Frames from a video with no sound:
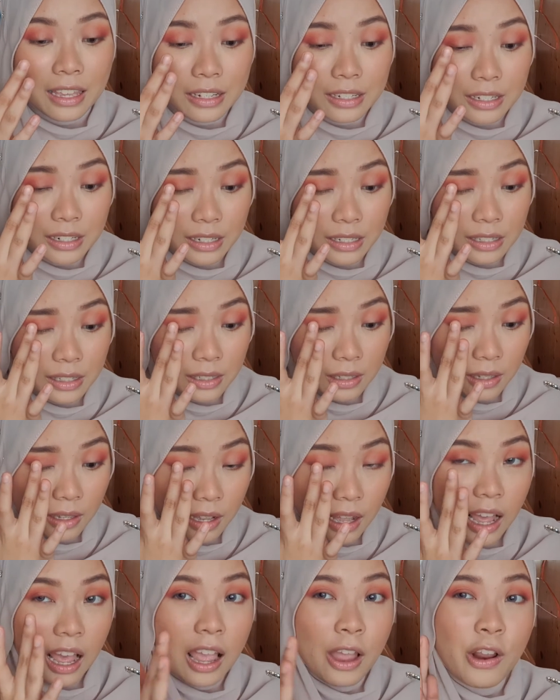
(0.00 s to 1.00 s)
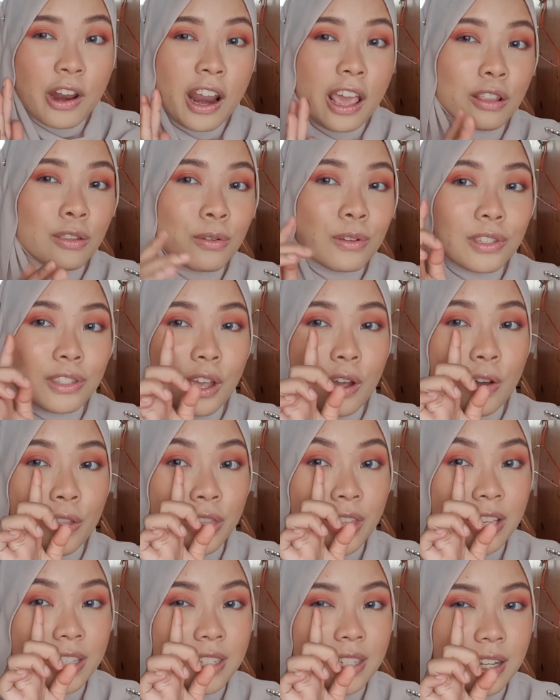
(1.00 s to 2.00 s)
just, I like to start on
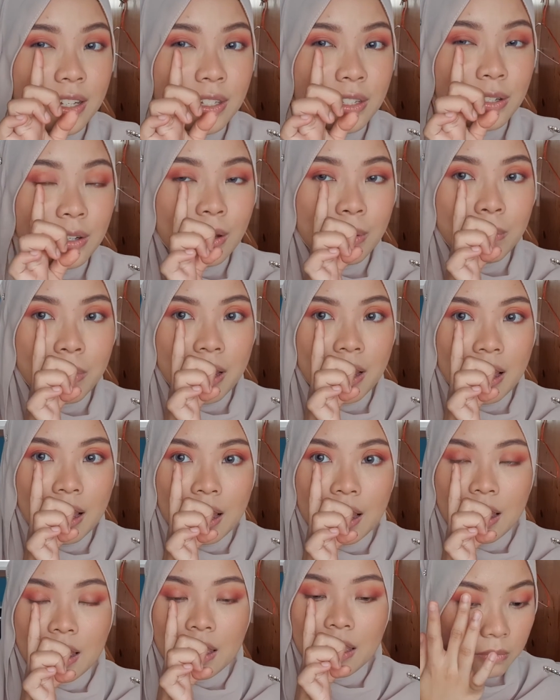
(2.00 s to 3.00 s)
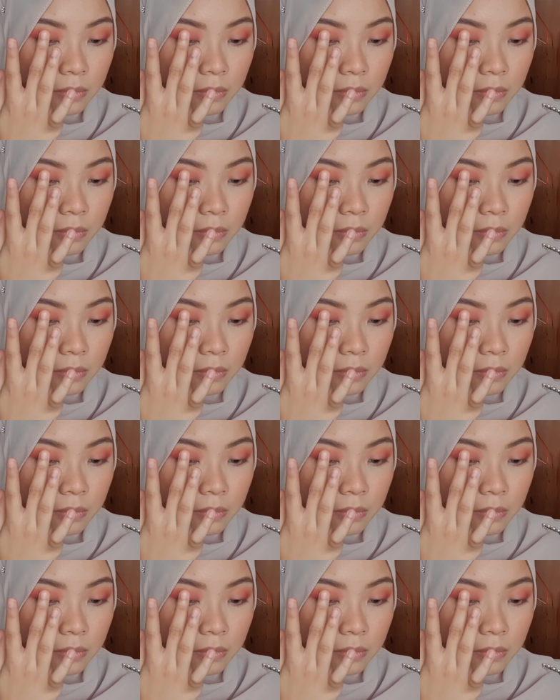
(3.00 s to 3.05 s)
the center of my eye,